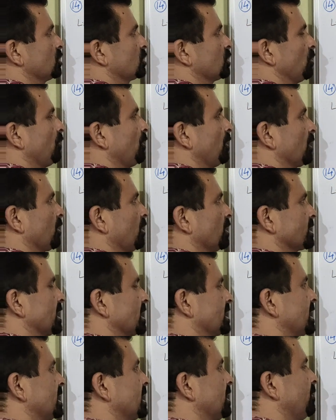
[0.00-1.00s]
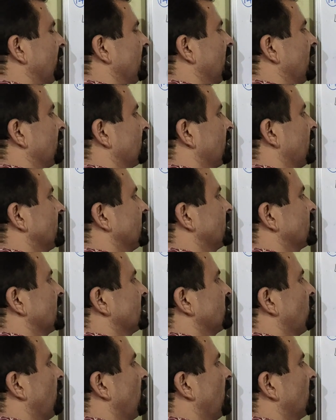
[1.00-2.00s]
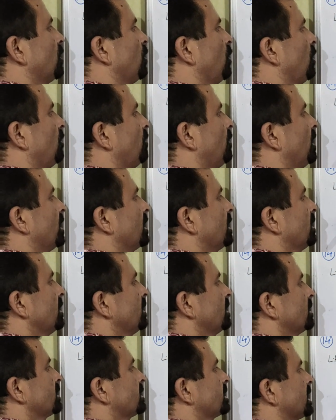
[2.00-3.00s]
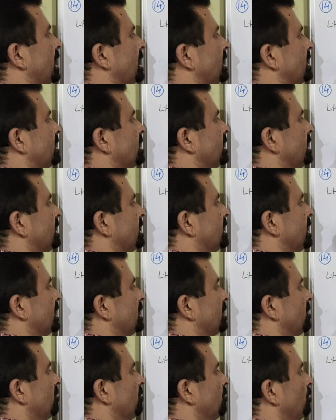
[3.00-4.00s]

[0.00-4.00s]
So for cosec theta, we can write this as 1 over sin theta